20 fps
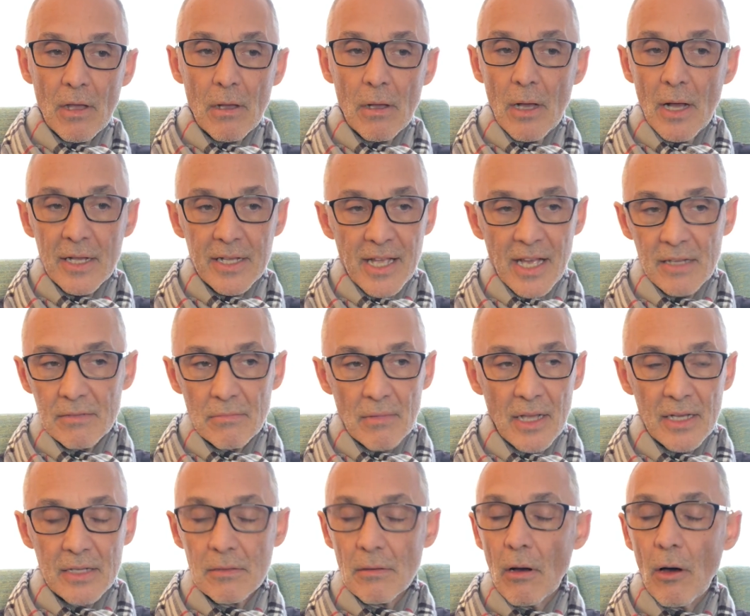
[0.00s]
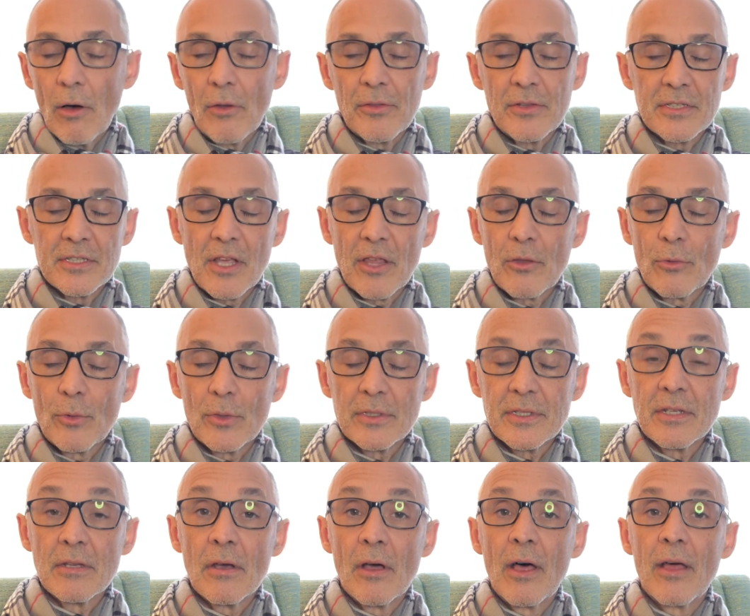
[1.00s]
Again, like all these other ones,
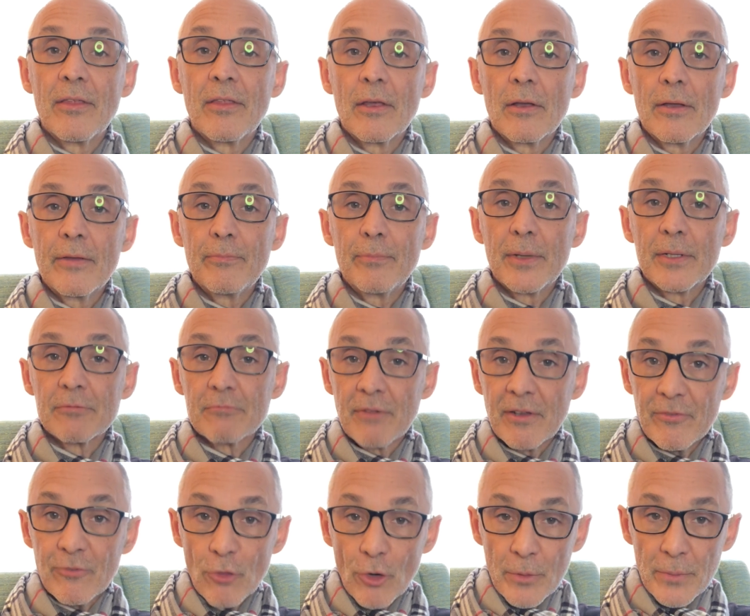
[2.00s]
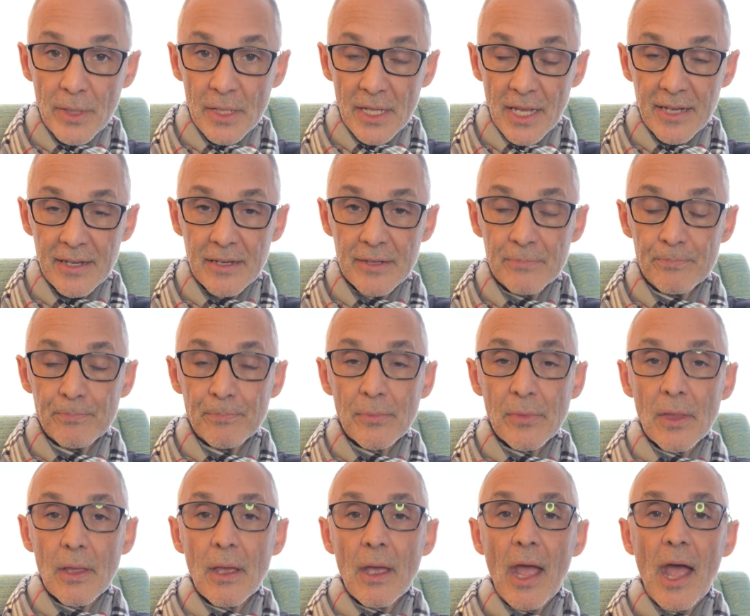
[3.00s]
they've been reformulated,
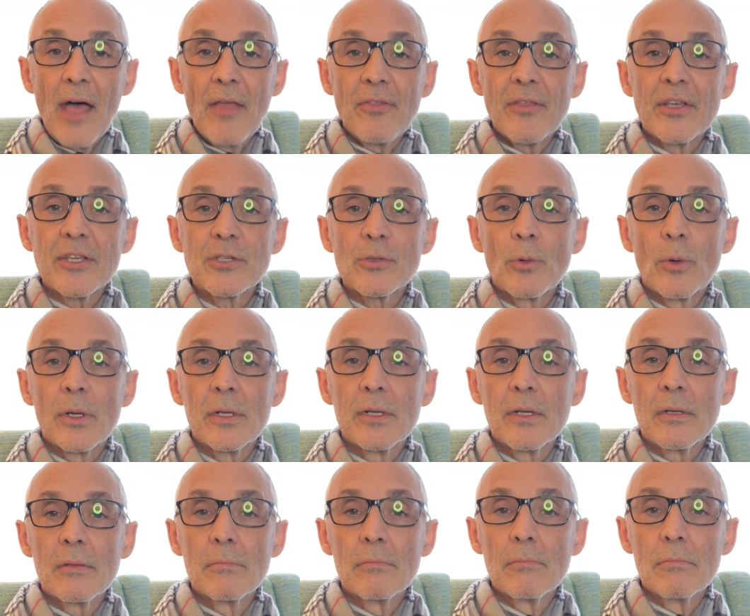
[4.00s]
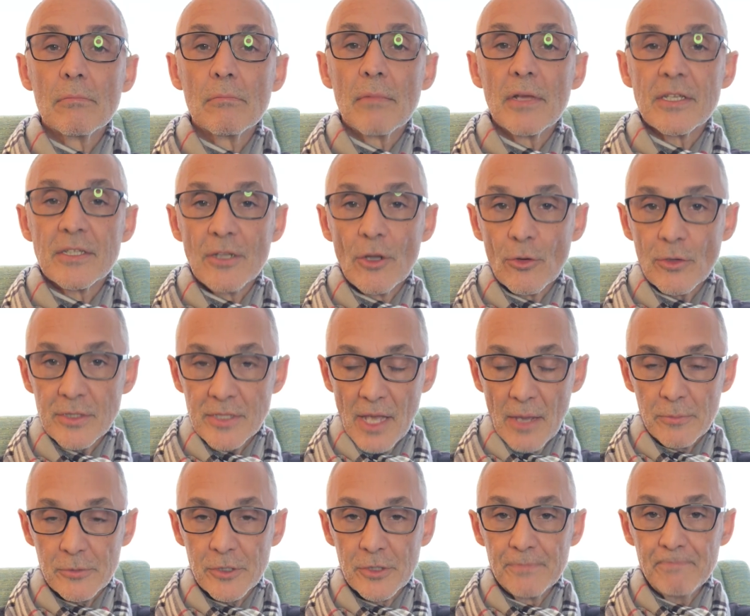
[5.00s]
and this one is no
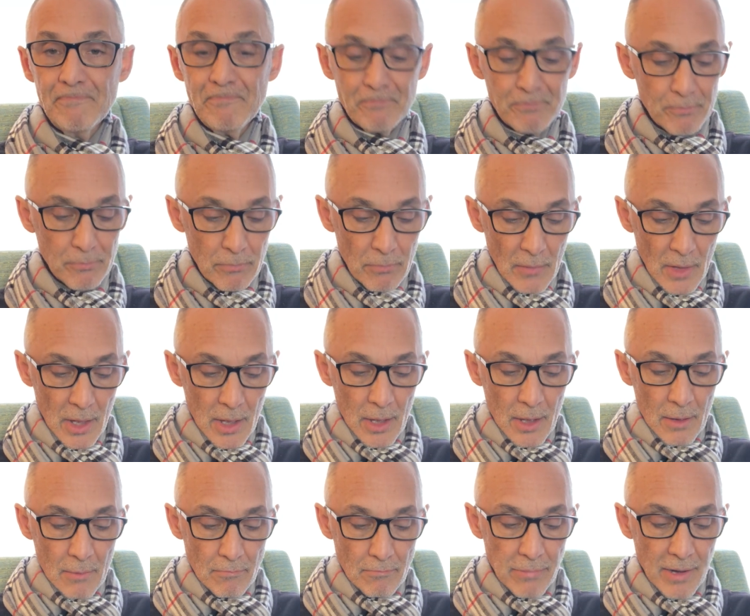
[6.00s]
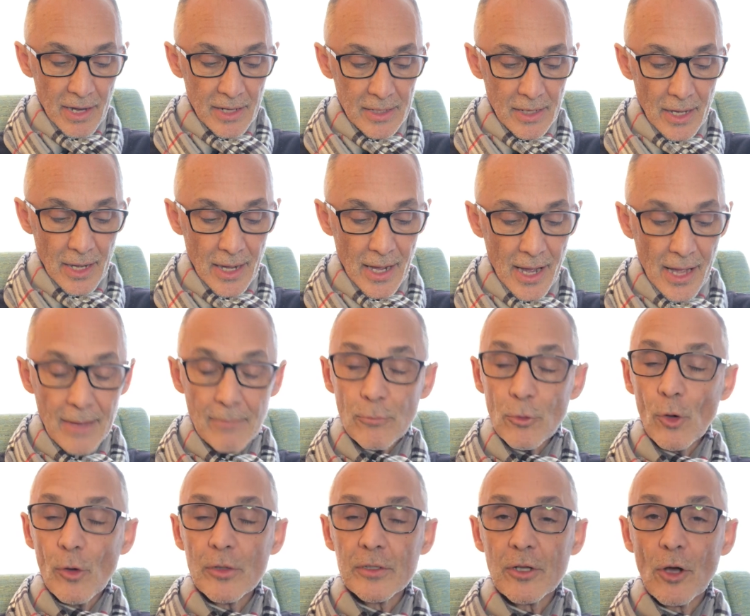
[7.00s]
exception. But I'm
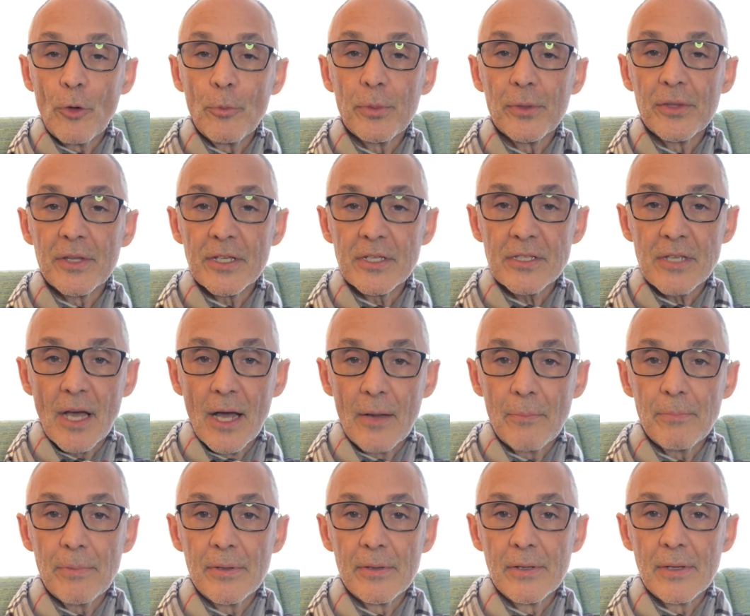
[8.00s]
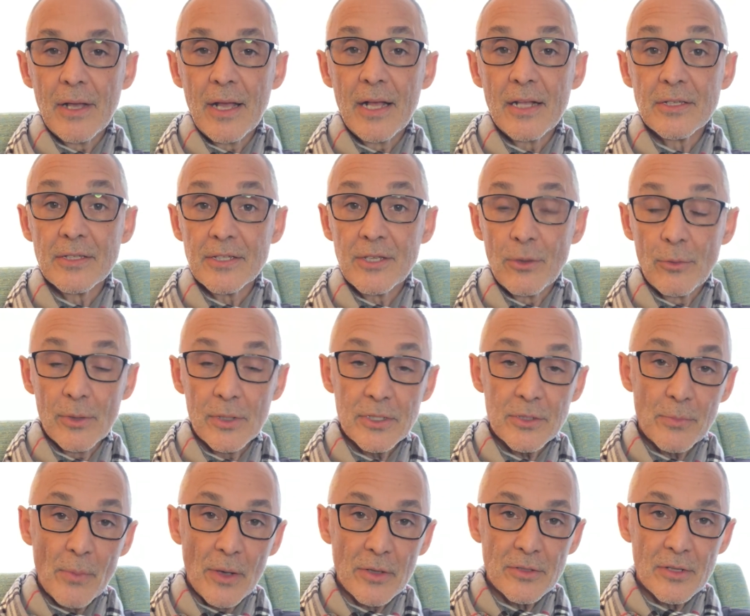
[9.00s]
going to open this up and see what it
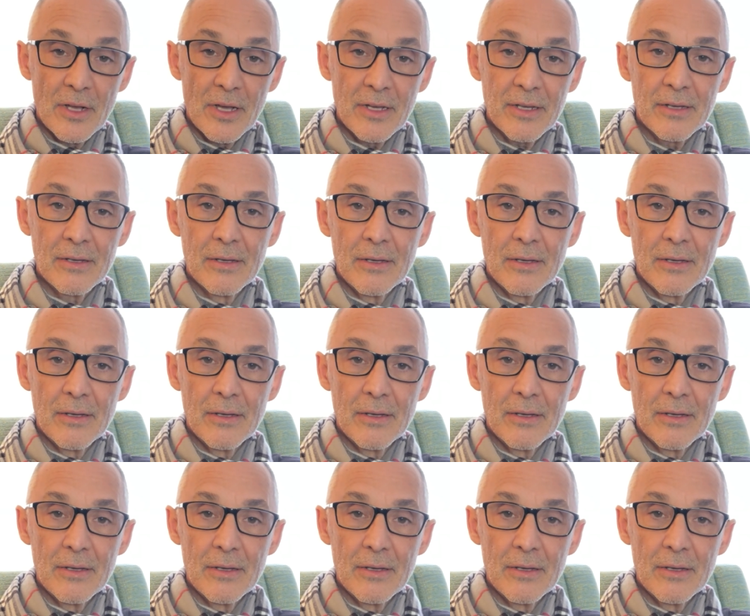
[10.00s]
smells like.